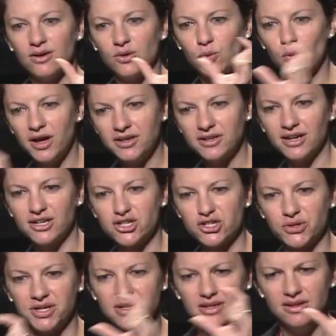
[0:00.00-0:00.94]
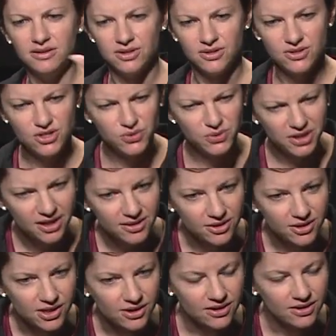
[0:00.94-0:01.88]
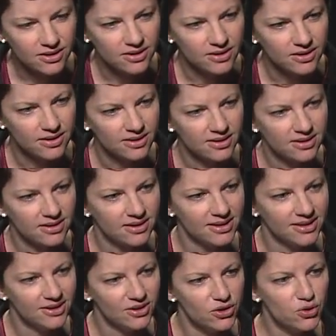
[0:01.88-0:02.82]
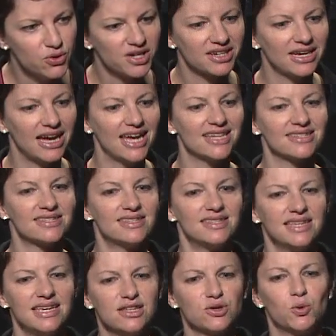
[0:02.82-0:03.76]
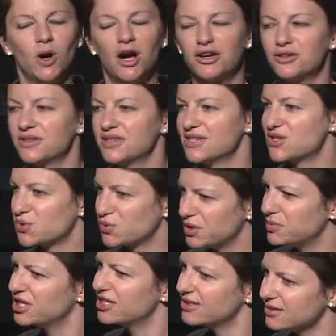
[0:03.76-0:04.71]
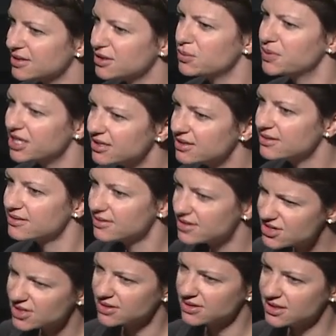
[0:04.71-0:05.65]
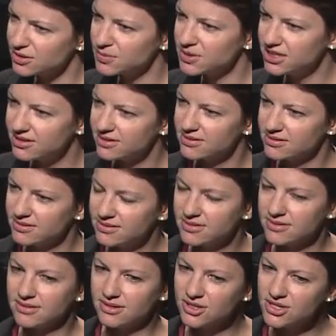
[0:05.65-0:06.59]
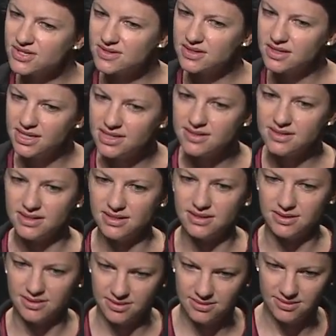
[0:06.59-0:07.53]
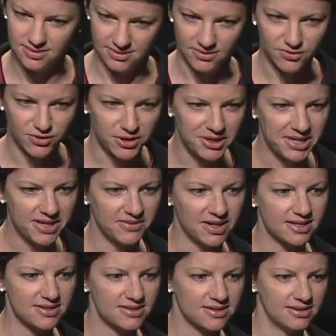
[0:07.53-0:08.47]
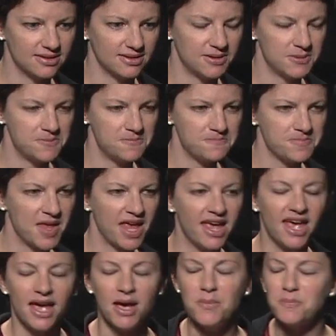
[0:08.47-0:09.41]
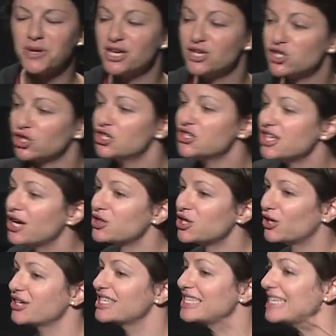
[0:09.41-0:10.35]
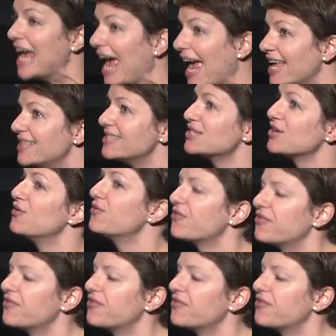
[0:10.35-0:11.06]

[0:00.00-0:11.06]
one country to another, who could kind of see the water they swim in a little bit, just a little bit. This isn't easy for any of us. But it turns out there are tens of